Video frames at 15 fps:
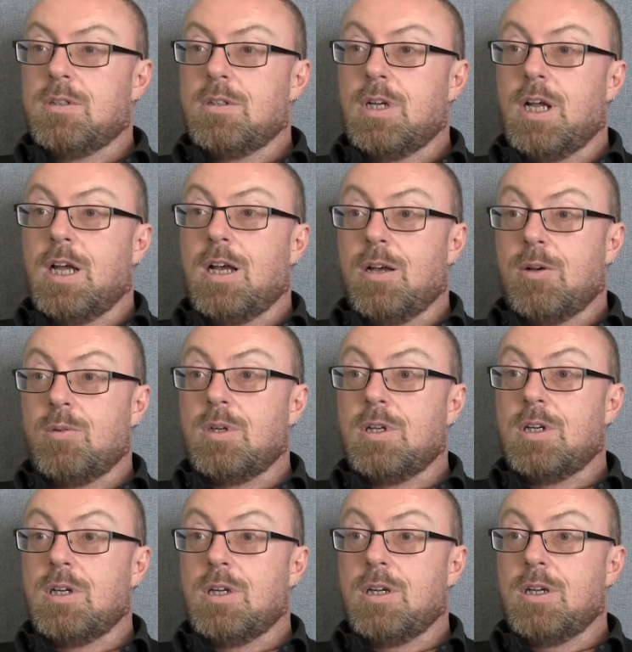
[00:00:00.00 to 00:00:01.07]

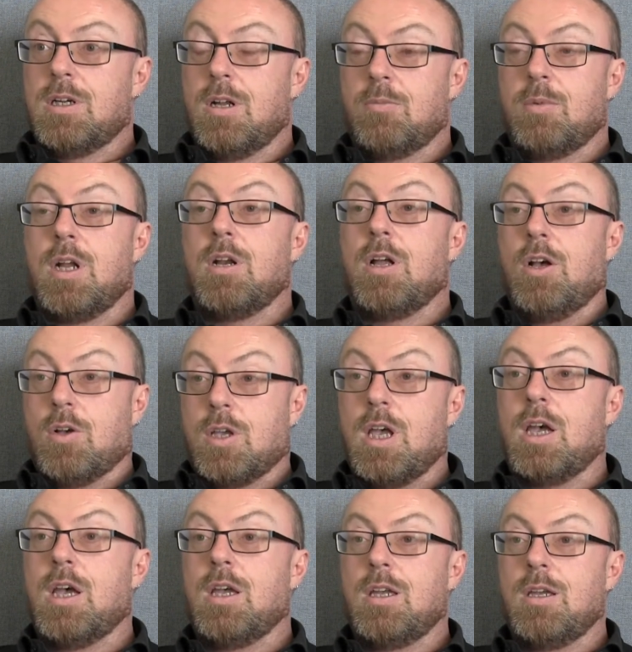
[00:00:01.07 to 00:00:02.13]
now and went,
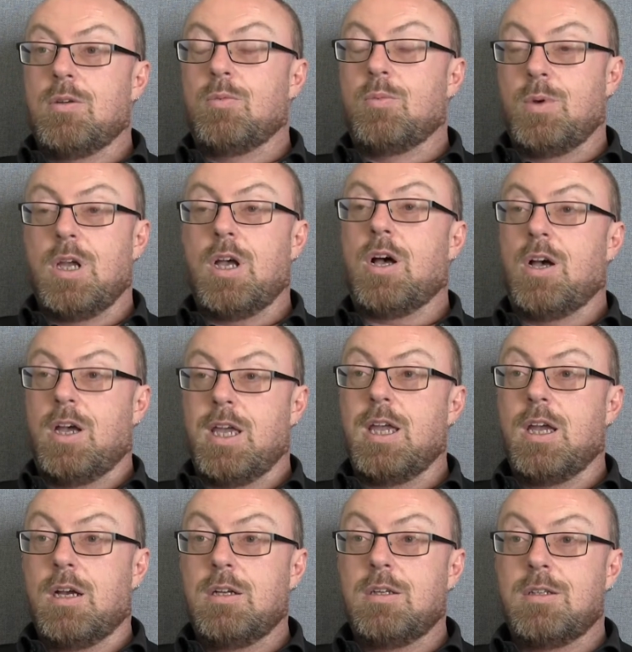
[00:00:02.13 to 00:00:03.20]
okay, we are
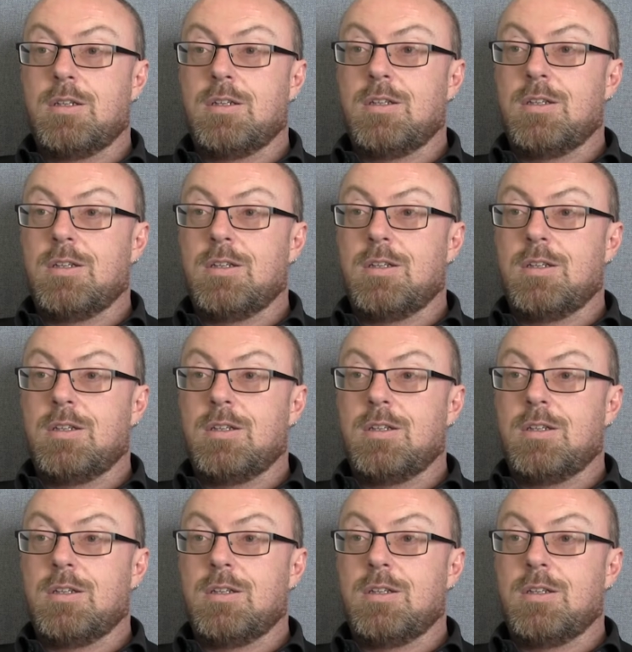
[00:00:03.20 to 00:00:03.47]
here,